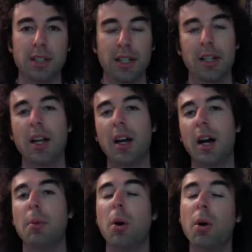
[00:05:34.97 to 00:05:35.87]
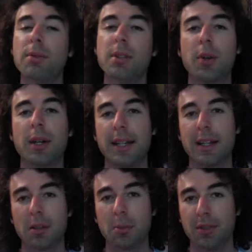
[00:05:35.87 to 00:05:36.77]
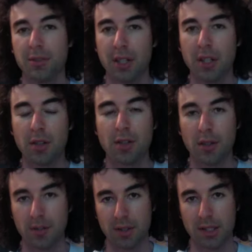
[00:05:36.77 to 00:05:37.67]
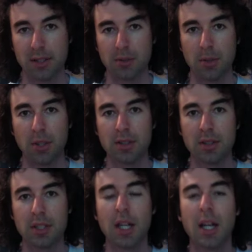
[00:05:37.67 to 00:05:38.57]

and I'm hopefully going to get them on video to offer testimonials.